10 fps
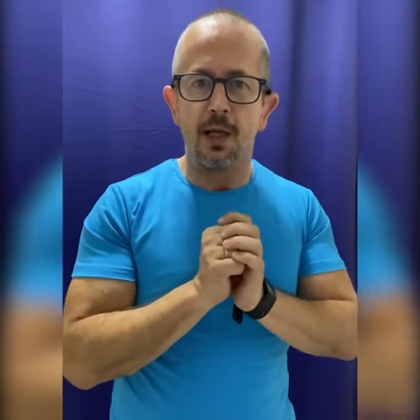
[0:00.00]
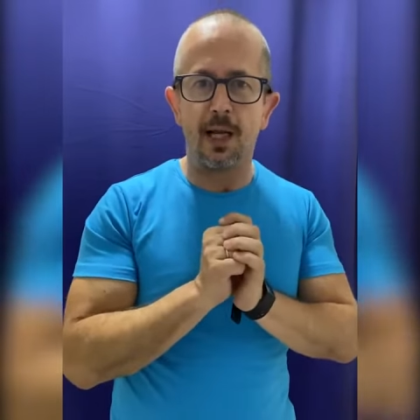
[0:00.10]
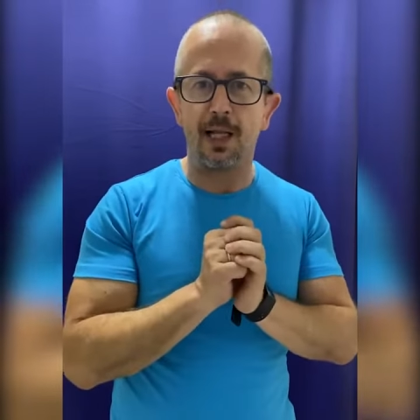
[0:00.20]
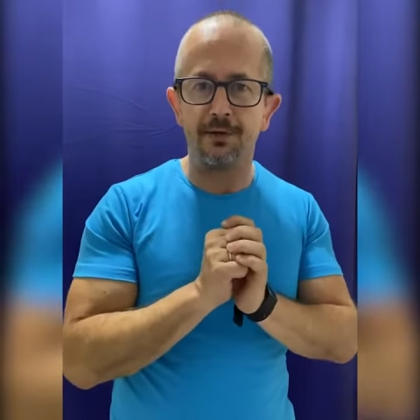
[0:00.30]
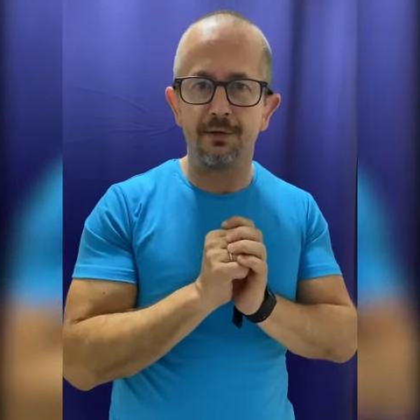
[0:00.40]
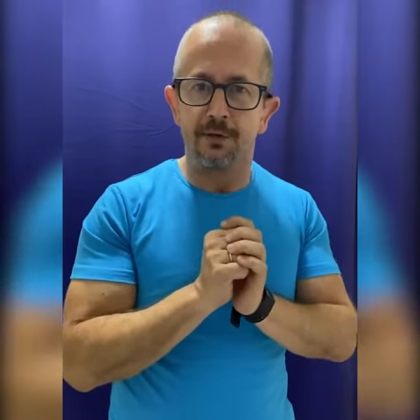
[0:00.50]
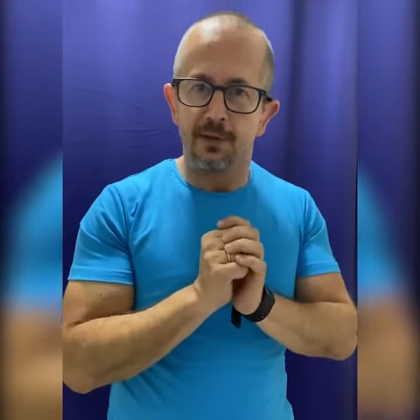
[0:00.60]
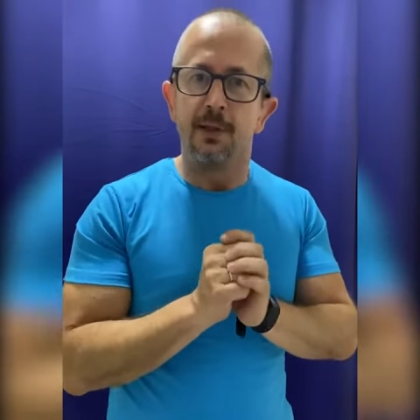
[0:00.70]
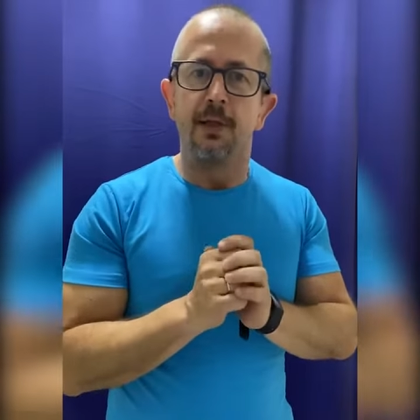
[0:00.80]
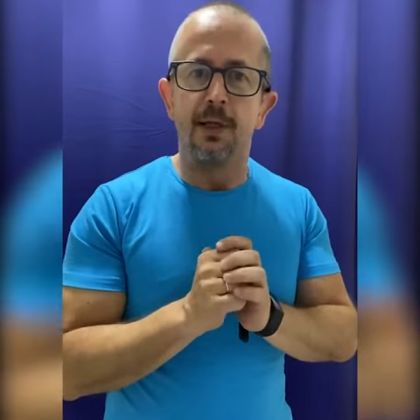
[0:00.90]
And
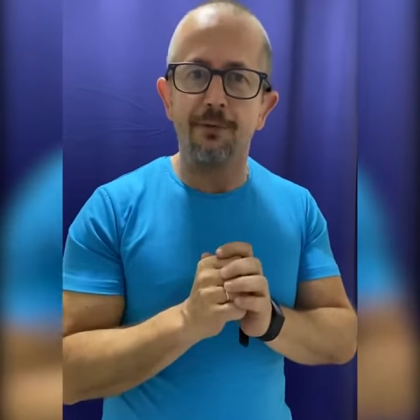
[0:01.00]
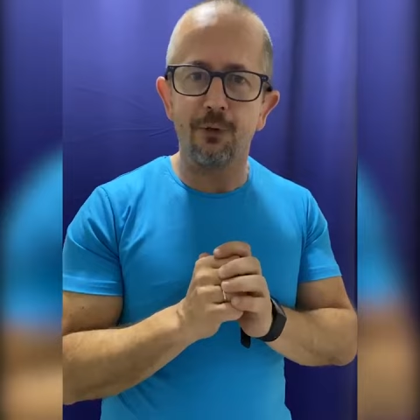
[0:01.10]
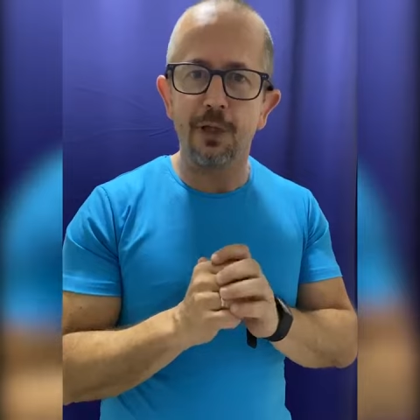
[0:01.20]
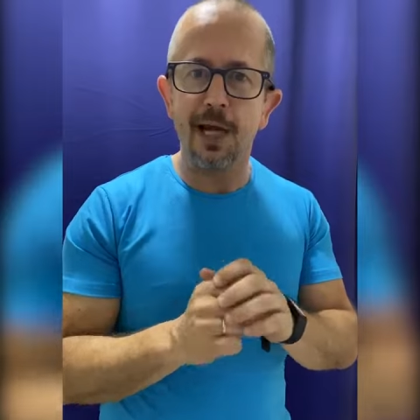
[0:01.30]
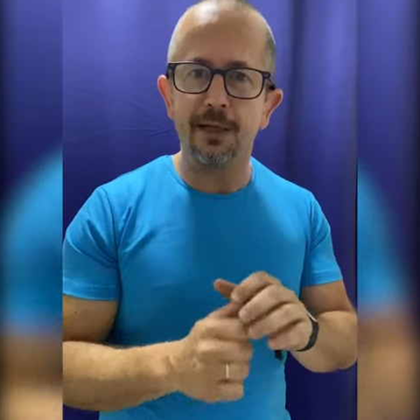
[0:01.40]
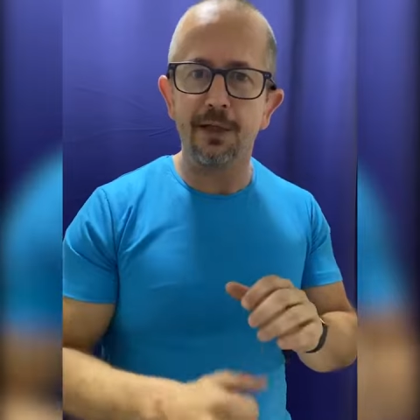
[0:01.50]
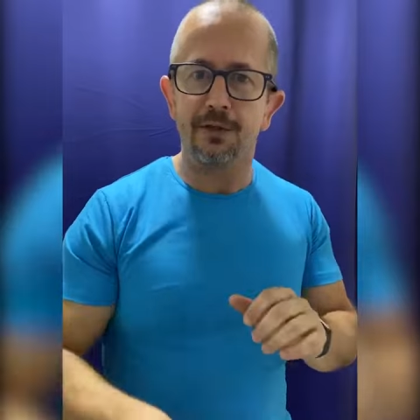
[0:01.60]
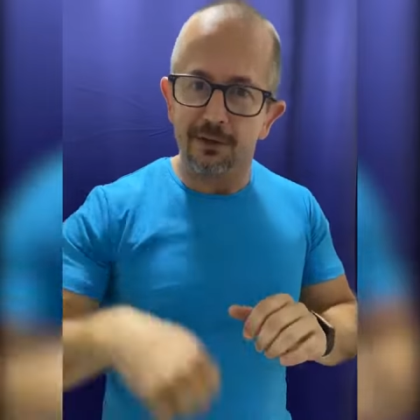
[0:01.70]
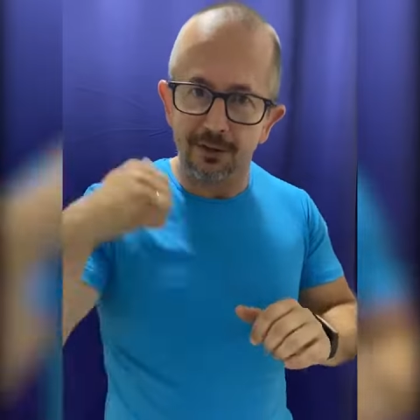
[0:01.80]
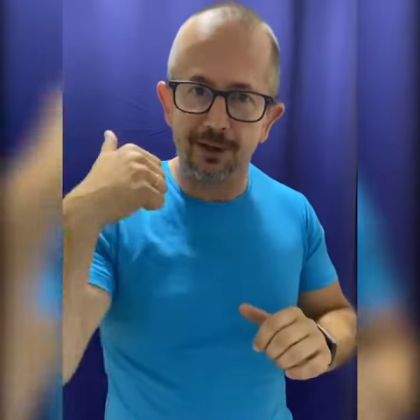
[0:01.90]
if you like
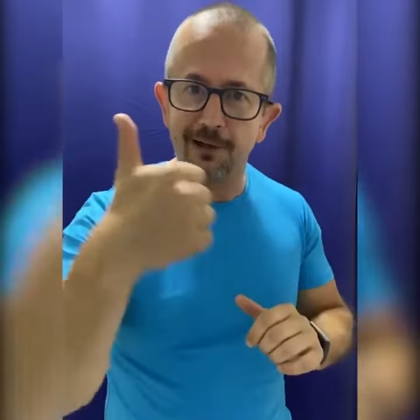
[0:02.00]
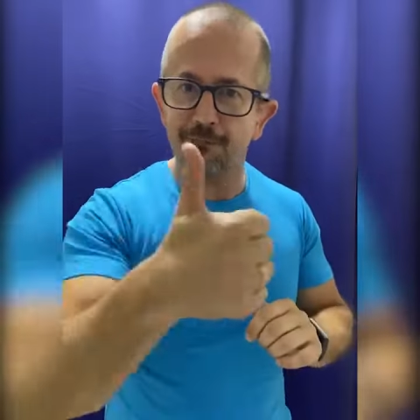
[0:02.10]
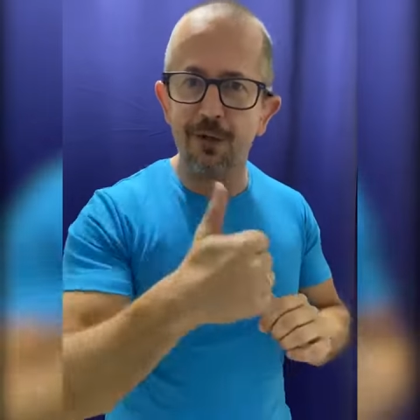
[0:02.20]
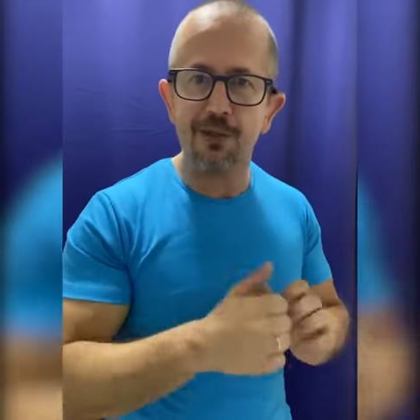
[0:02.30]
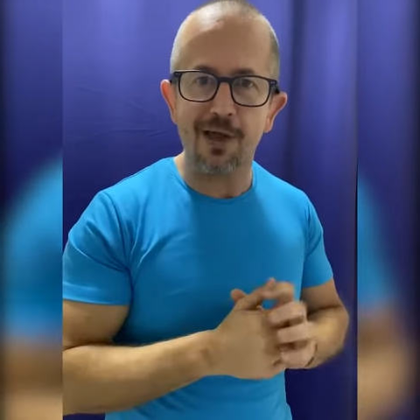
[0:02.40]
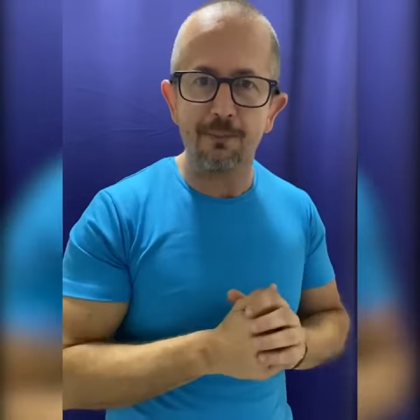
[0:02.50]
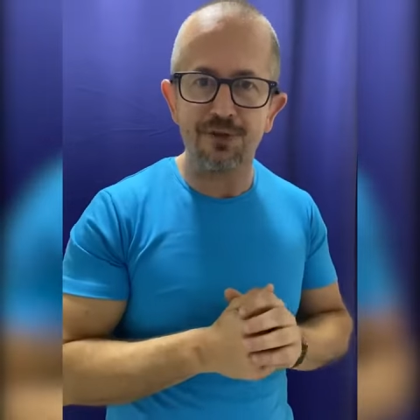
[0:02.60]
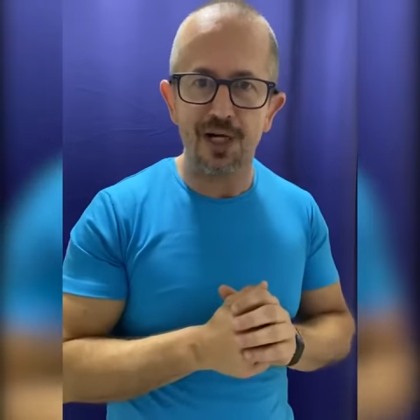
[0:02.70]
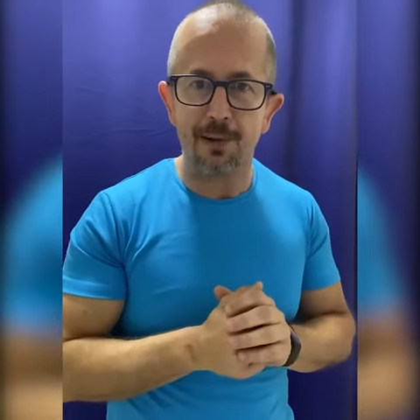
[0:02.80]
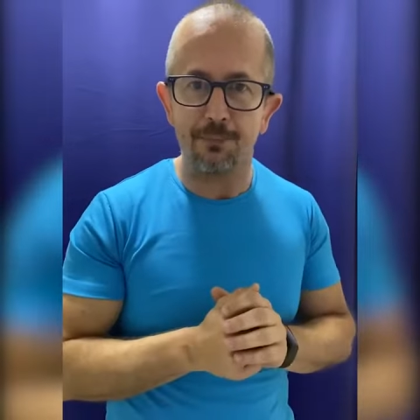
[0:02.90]
it, give me a
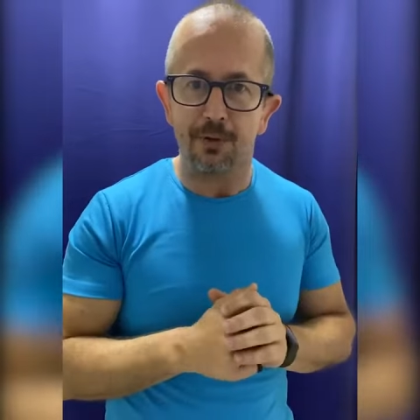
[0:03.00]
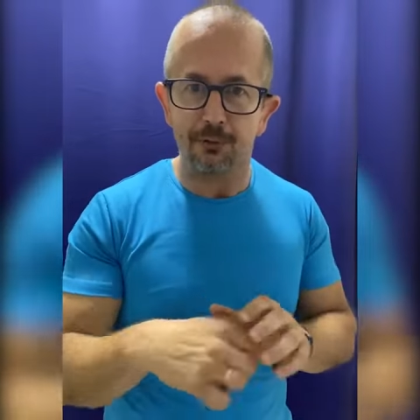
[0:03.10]
thumbs up,